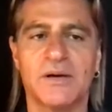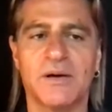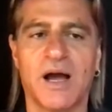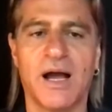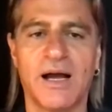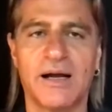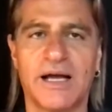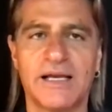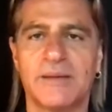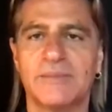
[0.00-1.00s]
uh,
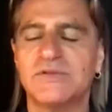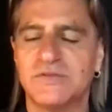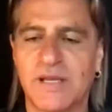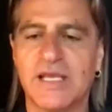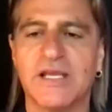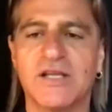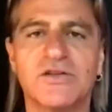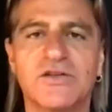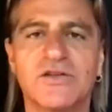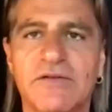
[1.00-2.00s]
and I'm speaking
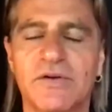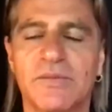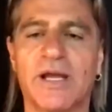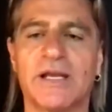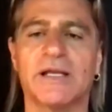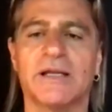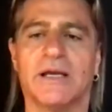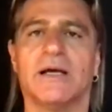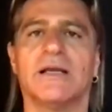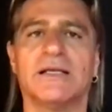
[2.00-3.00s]
to everybody.
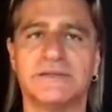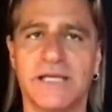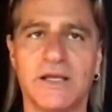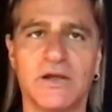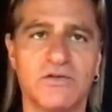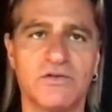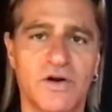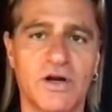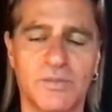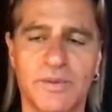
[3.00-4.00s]
Let's say you're
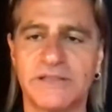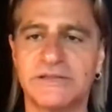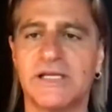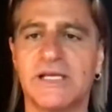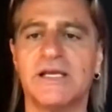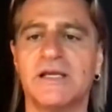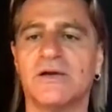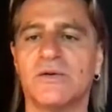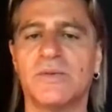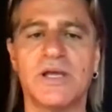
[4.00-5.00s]
very busy,
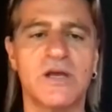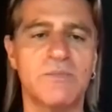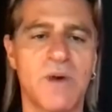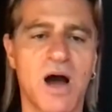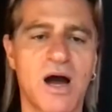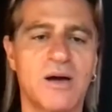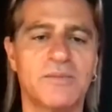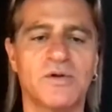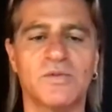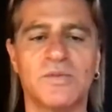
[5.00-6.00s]
you're being a
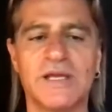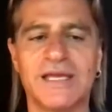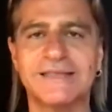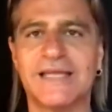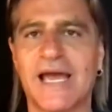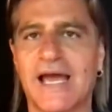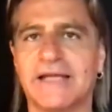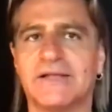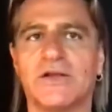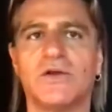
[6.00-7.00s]
mom, you're being a
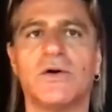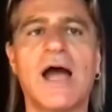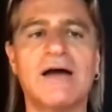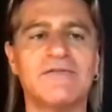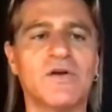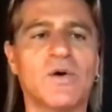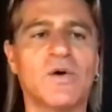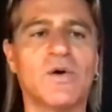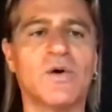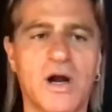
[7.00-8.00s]
dad, you have your
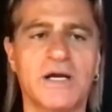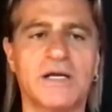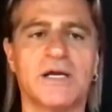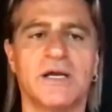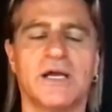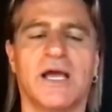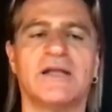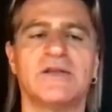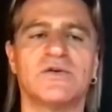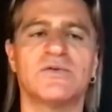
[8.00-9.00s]
work, and
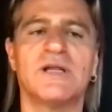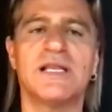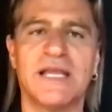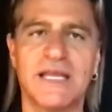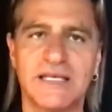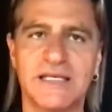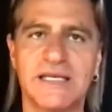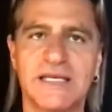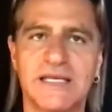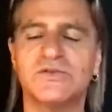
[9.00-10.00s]
you're really
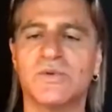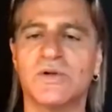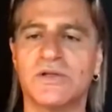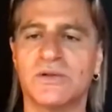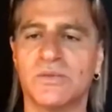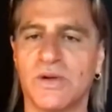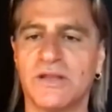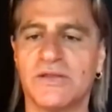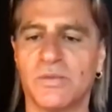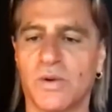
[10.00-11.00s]
engaged with, with
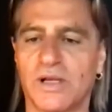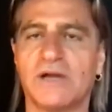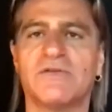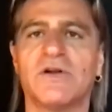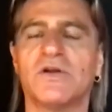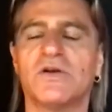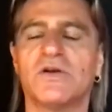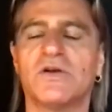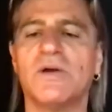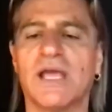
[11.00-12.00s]
whatever you're
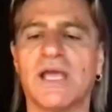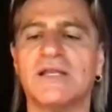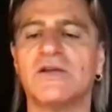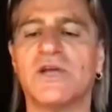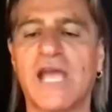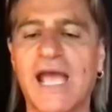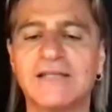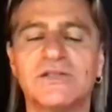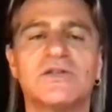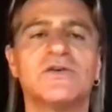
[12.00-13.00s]
doing, and you
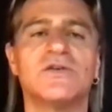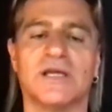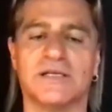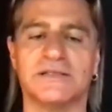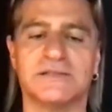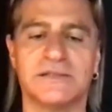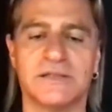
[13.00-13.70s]
can't do this.